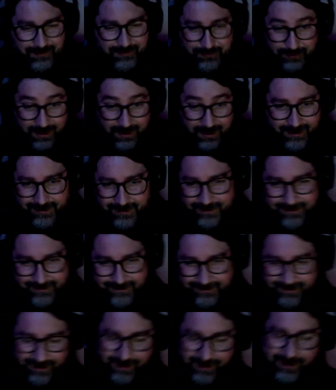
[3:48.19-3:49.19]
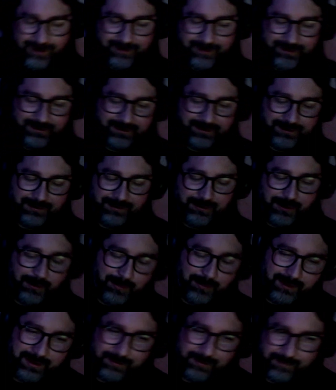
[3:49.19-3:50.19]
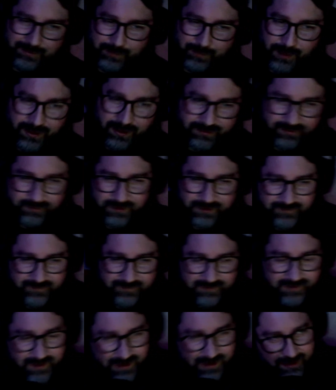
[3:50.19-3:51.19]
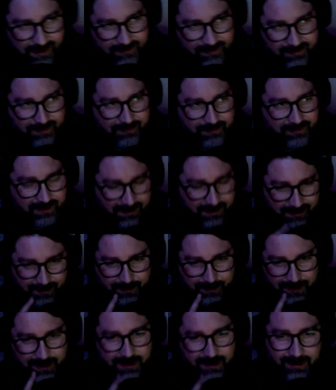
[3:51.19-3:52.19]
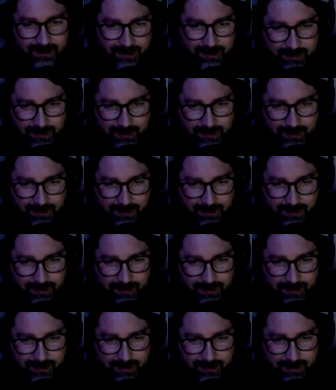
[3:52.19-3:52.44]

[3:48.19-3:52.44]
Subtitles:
right. And you know what it reminded me of today as I was thinking about it?